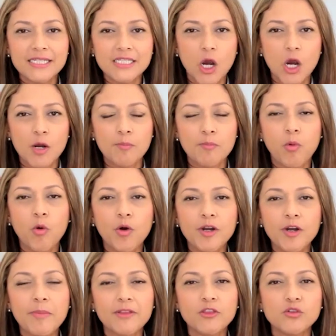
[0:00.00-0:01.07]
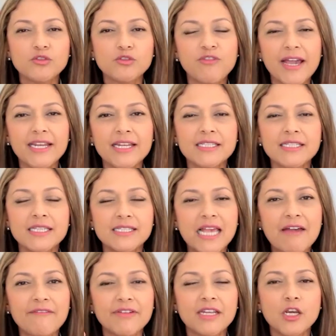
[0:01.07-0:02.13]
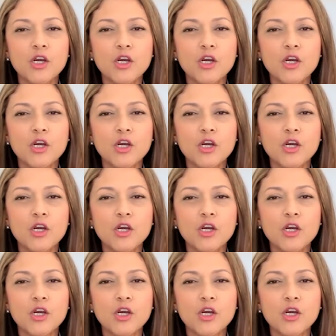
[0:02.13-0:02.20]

are important, but those finances have an